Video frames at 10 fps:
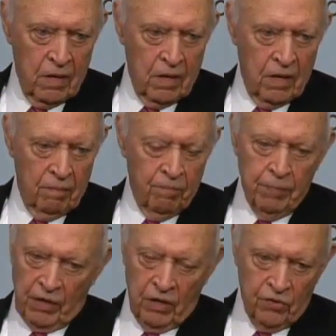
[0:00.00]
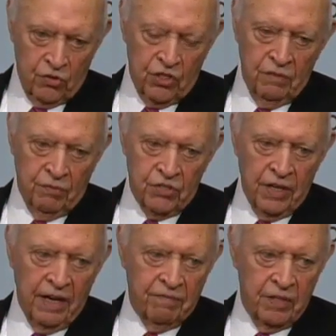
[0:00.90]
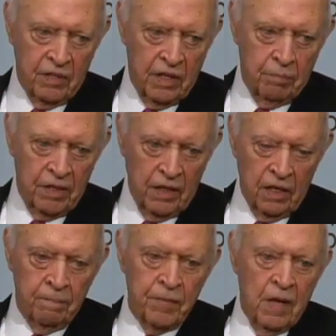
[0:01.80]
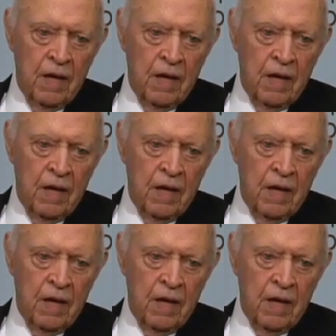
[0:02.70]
uh, MacArthur's chief of staff in, in Manila.